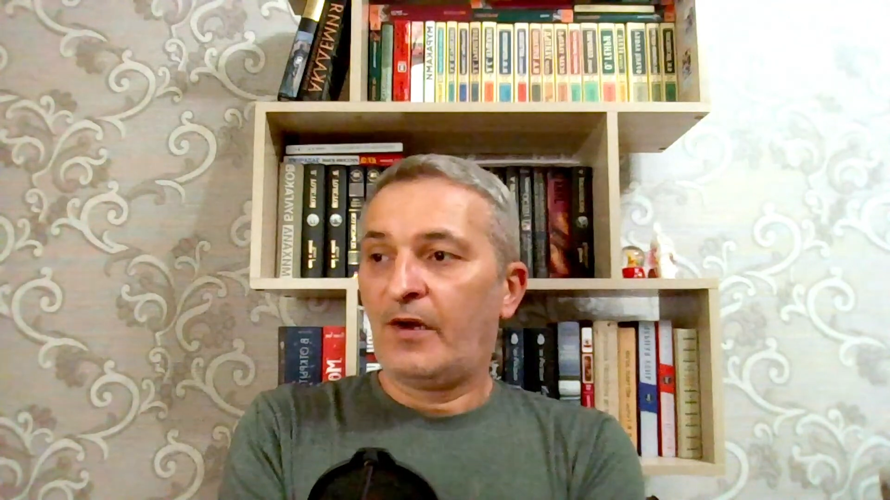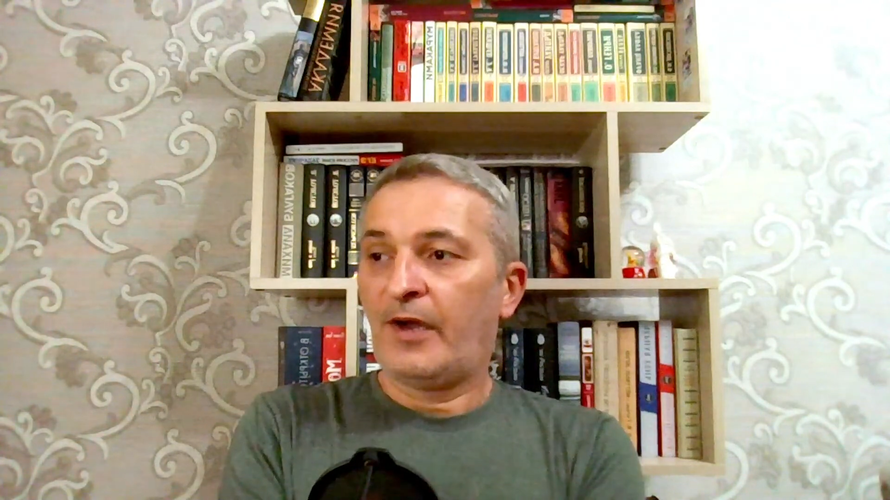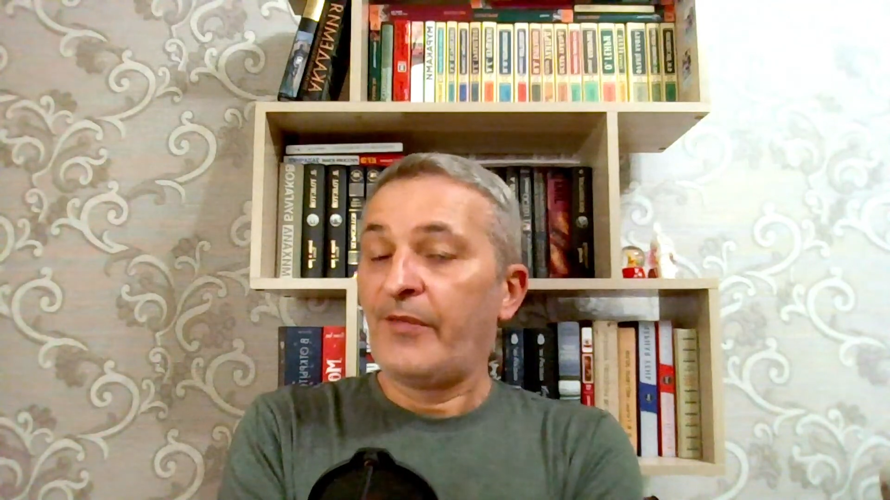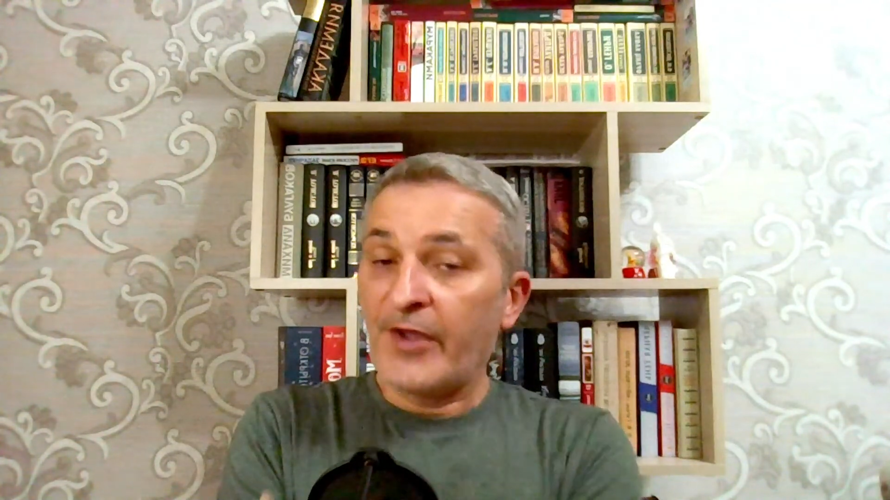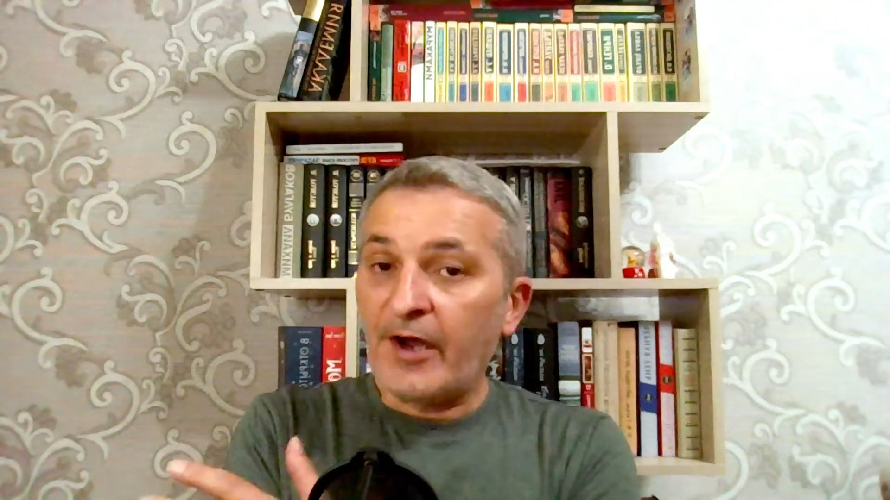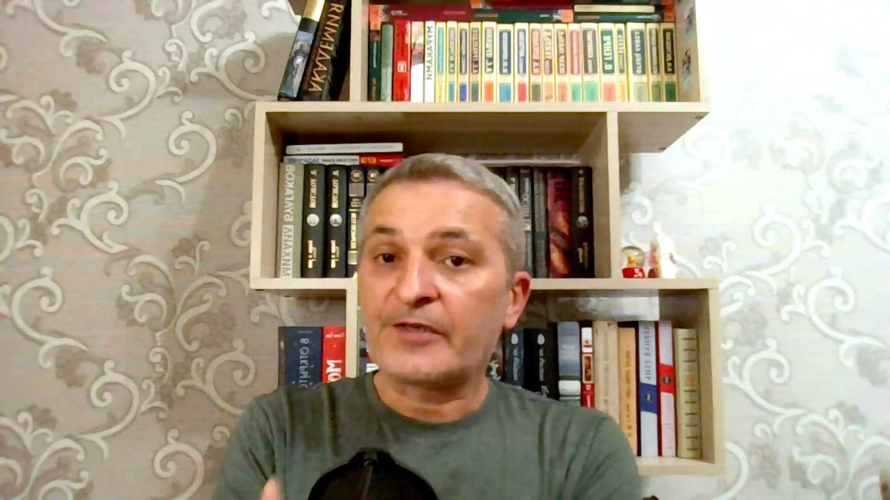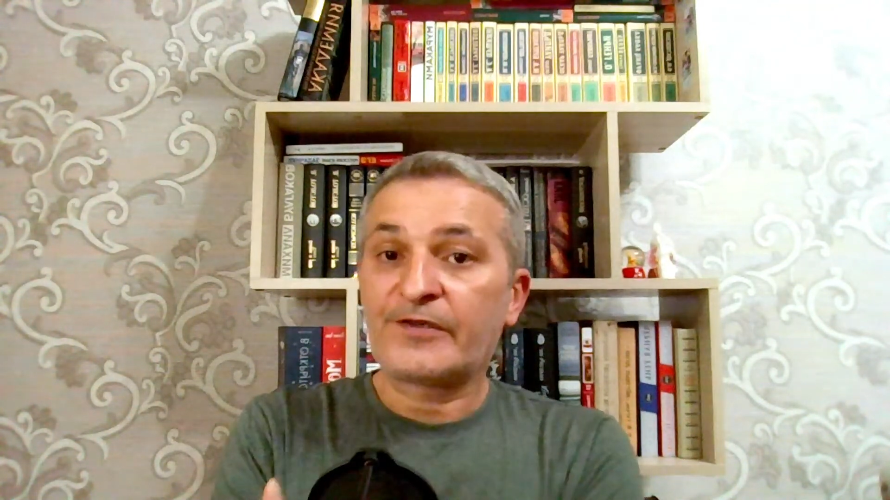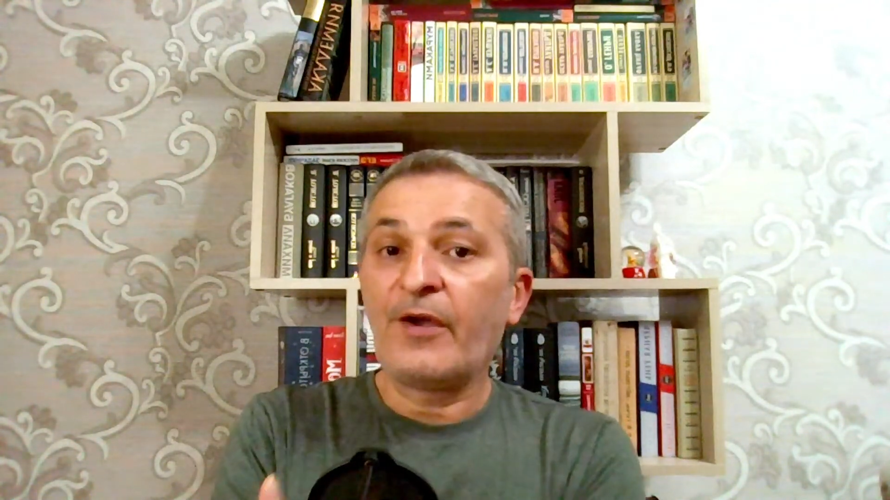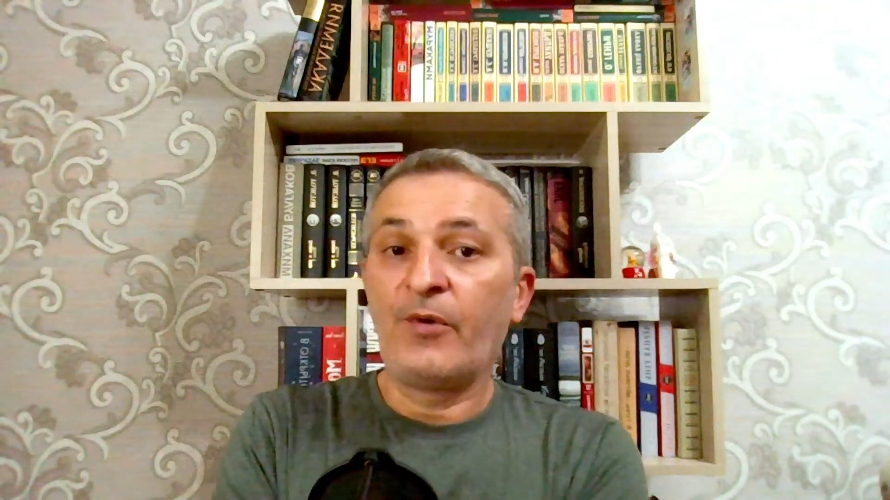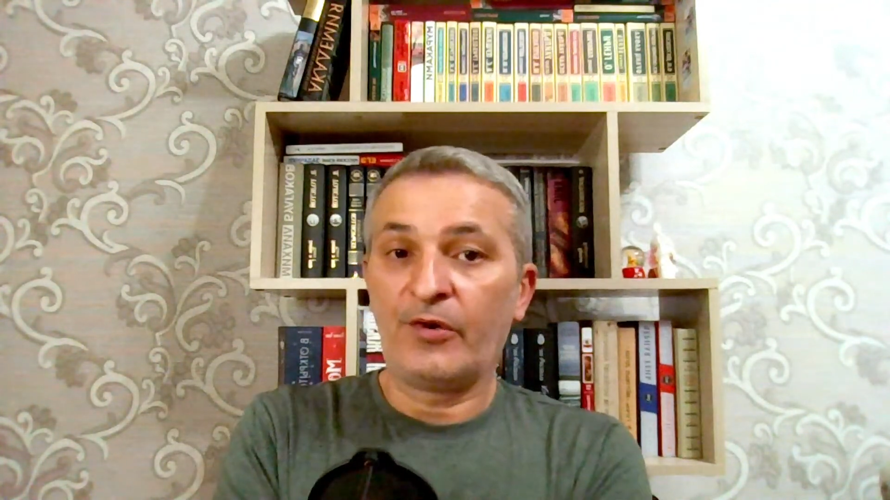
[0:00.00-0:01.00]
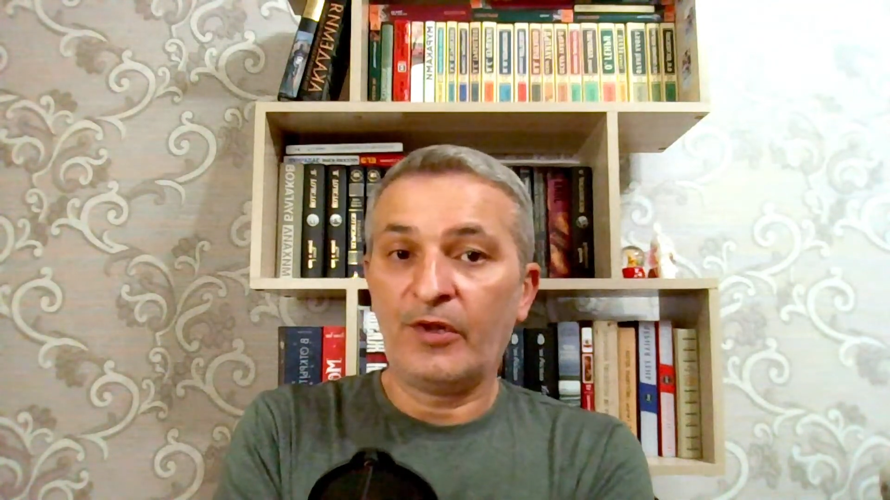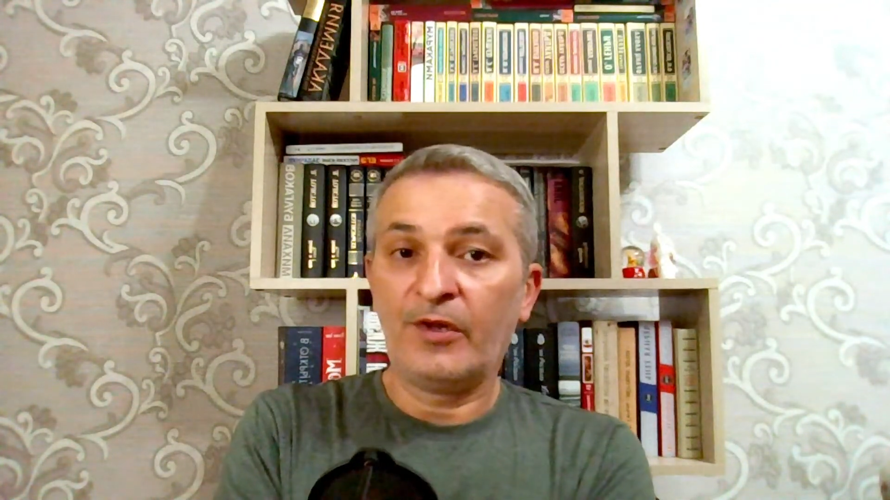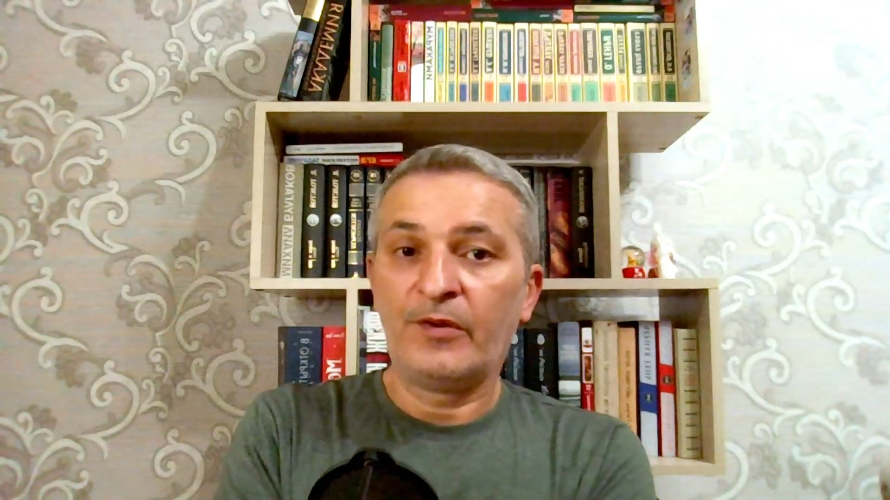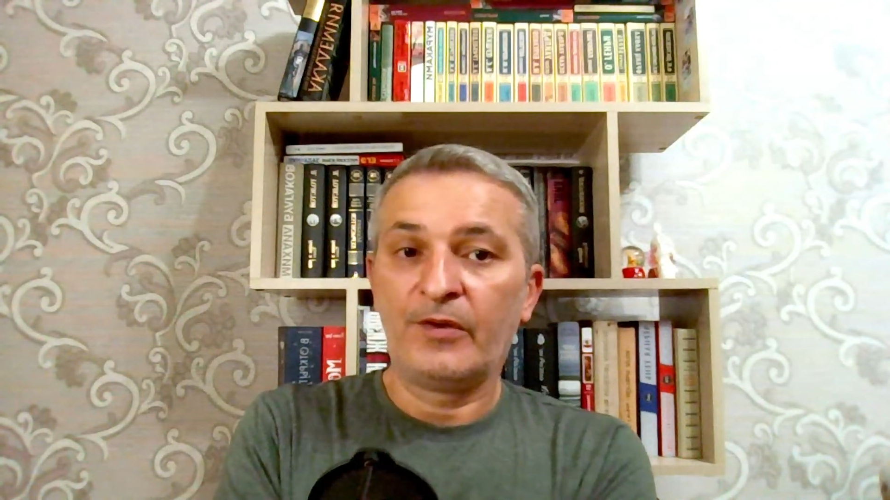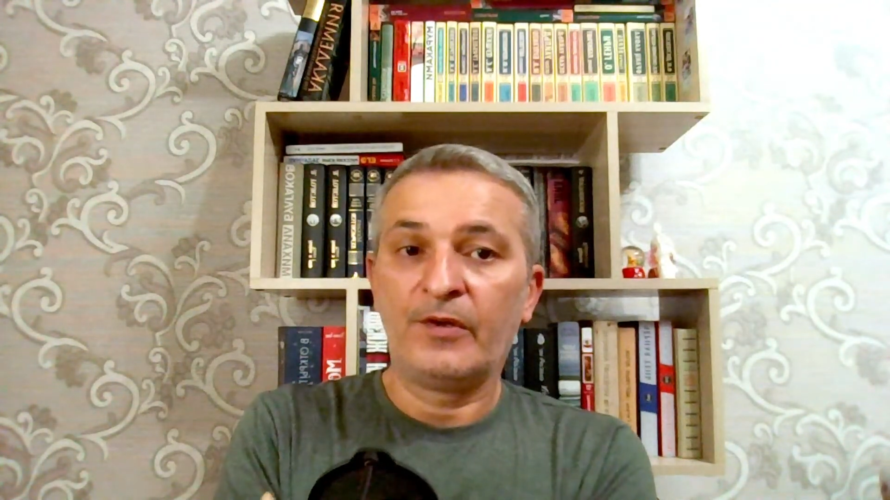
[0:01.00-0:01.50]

and there are several